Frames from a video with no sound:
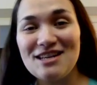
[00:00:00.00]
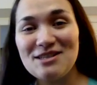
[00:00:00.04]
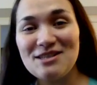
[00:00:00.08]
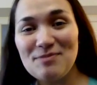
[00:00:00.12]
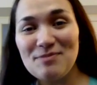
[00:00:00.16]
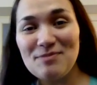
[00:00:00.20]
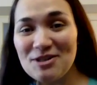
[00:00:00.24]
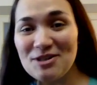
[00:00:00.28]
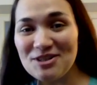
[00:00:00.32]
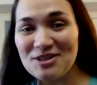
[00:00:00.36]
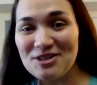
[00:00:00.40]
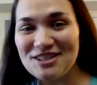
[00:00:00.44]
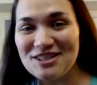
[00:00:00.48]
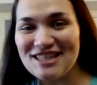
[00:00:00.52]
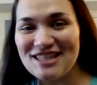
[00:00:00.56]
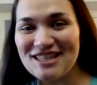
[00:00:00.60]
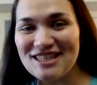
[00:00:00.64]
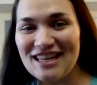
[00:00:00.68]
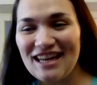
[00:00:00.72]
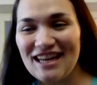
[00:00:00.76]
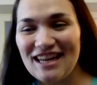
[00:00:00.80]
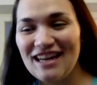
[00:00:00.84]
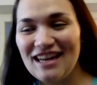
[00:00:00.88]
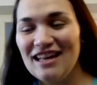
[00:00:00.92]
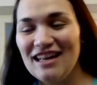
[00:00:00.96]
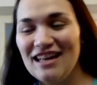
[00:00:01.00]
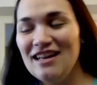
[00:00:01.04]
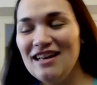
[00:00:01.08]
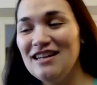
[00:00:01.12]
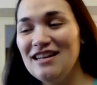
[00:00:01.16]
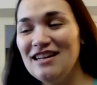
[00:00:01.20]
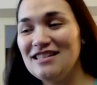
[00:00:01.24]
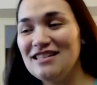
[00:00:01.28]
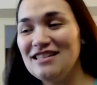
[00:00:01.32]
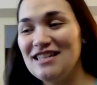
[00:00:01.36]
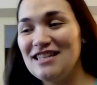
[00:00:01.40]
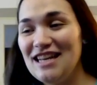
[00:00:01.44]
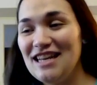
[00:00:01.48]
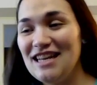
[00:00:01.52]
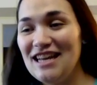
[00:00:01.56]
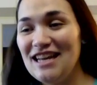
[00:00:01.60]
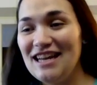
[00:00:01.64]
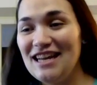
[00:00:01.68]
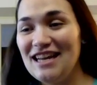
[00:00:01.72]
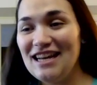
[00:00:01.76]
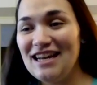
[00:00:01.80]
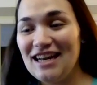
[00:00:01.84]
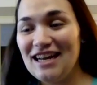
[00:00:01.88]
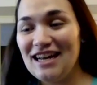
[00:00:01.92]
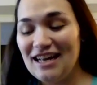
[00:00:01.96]
special today.
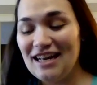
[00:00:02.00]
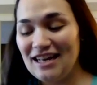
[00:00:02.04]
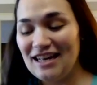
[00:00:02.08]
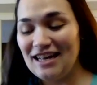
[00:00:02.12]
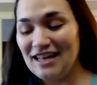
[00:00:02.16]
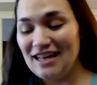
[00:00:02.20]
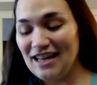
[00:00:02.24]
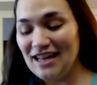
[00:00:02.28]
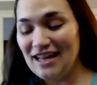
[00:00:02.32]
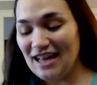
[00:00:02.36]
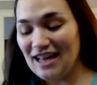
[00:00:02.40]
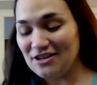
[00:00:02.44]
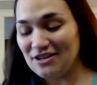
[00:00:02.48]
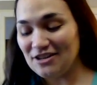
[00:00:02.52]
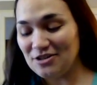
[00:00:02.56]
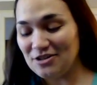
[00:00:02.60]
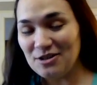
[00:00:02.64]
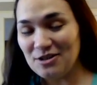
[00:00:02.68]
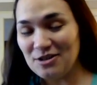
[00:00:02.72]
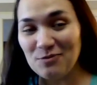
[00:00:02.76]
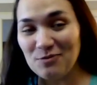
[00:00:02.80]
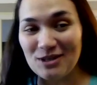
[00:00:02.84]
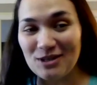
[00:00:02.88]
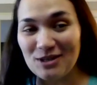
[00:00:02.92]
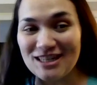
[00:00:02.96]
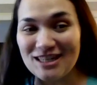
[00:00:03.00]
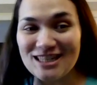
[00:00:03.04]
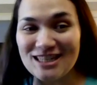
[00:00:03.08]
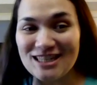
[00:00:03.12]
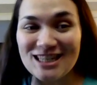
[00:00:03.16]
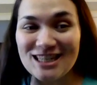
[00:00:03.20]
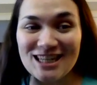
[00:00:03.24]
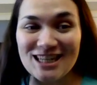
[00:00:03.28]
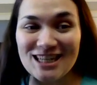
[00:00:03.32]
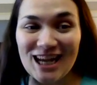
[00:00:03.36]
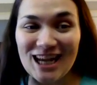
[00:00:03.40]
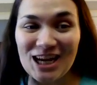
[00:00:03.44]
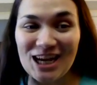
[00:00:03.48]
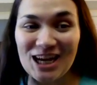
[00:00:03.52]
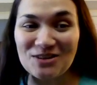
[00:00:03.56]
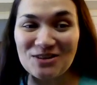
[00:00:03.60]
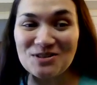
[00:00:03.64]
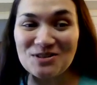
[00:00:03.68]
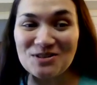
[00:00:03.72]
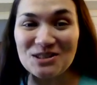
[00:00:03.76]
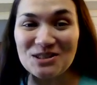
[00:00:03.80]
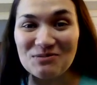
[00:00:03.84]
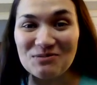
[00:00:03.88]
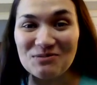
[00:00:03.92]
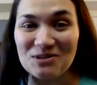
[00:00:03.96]
Today, I actually wanted to dig out
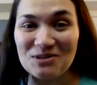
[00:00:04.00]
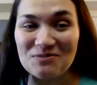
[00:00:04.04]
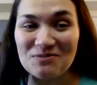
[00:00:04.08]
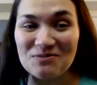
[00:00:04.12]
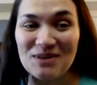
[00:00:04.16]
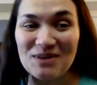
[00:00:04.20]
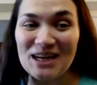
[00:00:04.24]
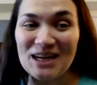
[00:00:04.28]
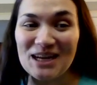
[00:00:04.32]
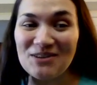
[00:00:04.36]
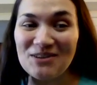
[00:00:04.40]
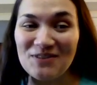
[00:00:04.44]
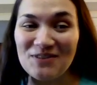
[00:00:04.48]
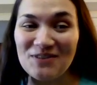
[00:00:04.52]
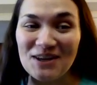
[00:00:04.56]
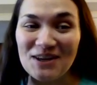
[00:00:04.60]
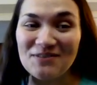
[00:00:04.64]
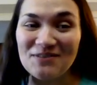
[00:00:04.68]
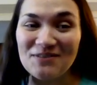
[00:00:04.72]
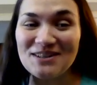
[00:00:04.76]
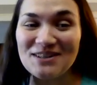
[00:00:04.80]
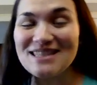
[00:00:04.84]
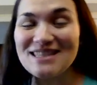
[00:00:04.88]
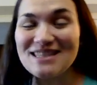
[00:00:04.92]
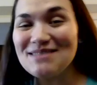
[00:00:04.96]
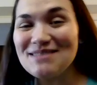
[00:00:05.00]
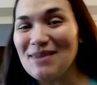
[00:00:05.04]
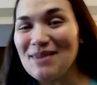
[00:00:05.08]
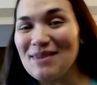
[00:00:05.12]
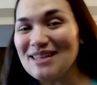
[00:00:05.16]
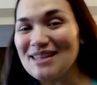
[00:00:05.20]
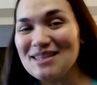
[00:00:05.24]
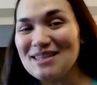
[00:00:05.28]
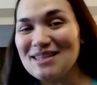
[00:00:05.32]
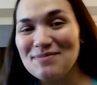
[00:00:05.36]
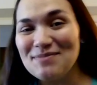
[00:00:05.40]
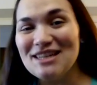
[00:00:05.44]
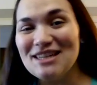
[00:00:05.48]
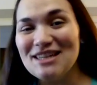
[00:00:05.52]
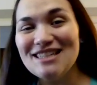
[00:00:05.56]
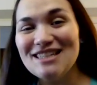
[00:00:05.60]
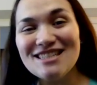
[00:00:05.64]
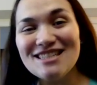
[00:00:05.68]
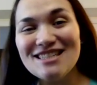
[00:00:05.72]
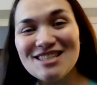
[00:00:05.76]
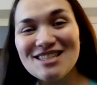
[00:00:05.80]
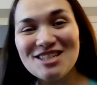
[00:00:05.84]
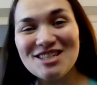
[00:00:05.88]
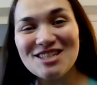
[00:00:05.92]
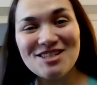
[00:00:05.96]
some of my favorite
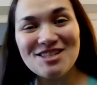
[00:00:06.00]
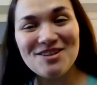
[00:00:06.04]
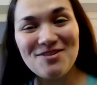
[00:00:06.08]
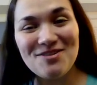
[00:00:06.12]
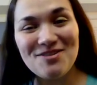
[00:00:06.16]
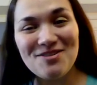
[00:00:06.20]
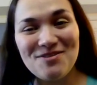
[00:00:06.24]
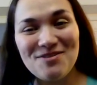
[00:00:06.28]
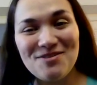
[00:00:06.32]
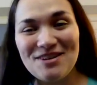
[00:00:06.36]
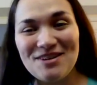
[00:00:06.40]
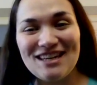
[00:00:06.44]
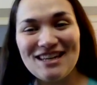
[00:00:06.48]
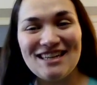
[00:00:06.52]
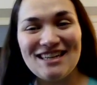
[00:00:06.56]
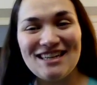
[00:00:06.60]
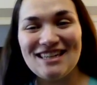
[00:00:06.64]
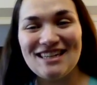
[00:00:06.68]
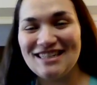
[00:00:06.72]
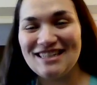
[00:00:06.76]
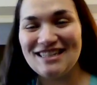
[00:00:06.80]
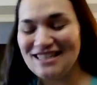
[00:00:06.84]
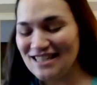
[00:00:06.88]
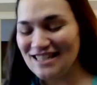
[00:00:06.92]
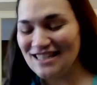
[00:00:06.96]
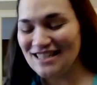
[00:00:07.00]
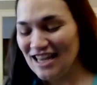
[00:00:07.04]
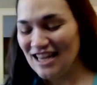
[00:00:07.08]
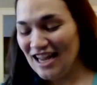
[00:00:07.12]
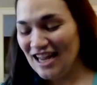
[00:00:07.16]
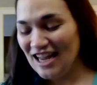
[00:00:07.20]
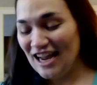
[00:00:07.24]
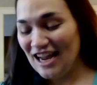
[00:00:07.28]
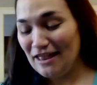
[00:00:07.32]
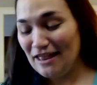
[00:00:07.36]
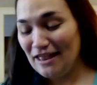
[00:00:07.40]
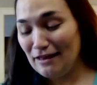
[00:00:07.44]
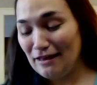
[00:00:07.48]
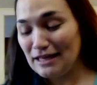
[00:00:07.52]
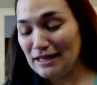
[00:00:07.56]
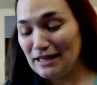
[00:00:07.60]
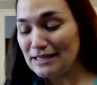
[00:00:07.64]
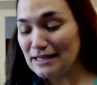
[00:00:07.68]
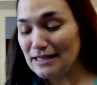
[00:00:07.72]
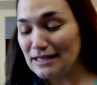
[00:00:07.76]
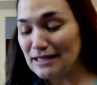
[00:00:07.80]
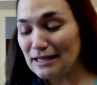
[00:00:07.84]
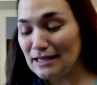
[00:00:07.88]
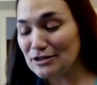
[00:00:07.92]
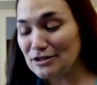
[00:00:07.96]
specimens to show you guys. And that
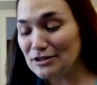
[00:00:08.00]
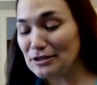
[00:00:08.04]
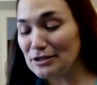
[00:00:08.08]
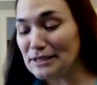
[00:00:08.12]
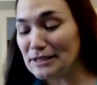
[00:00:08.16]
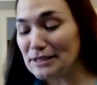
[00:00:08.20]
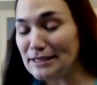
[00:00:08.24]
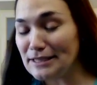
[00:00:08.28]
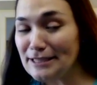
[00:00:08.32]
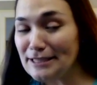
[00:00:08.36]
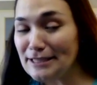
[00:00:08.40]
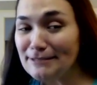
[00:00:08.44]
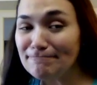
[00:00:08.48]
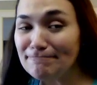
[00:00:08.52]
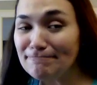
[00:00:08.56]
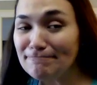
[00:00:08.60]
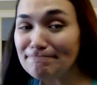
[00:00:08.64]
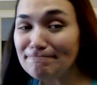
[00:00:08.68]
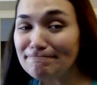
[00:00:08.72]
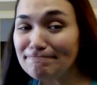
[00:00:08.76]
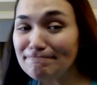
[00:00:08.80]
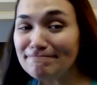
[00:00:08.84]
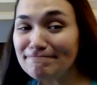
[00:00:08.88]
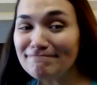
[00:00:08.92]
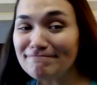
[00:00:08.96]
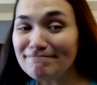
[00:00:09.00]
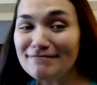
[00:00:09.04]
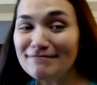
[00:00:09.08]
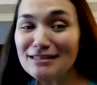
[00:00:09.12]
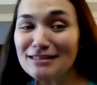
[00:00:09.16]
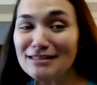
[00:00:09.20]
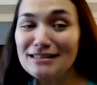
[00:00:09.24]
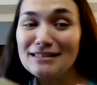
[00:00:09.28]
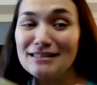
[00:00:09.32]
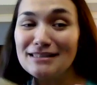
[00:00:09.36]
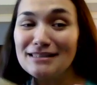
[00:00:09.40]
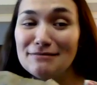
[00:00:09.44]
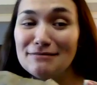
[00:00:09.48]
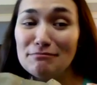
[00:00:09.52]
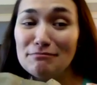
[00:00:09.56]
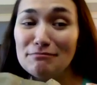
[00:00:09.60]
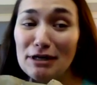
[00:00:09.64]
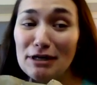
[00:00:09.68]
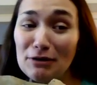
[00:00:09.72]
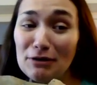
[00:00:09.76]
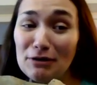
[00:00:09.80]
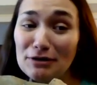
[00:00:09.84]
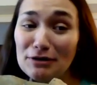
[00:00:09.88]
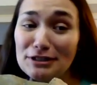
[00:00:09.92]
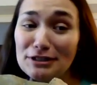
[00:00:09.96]
is actually
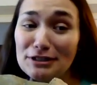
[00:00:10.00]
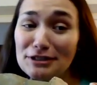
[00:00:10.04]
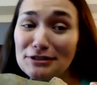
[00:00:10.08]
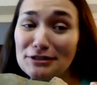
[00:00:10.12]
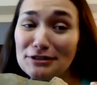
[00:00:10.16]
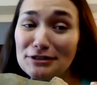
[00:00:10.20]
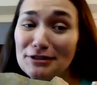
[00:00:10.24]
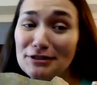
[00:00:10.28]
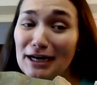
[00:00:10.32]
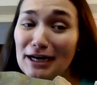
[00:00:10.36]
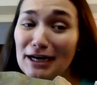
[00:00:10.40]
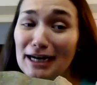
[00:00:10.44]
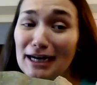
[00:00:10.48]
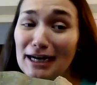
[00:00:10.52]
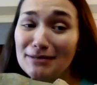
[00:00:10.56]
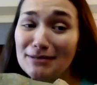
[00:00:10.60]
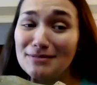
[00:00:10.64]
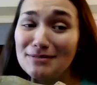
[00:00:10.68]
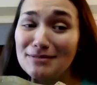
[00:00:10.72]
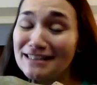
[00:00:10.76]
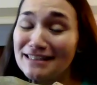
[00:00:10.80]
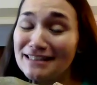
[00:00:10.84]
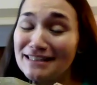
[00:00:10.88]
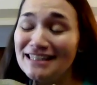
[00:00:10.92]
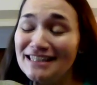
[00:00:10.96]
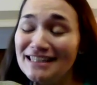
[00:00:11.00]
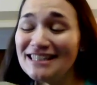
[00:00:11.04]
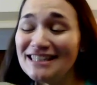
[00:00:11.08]
my horseshoe crabs.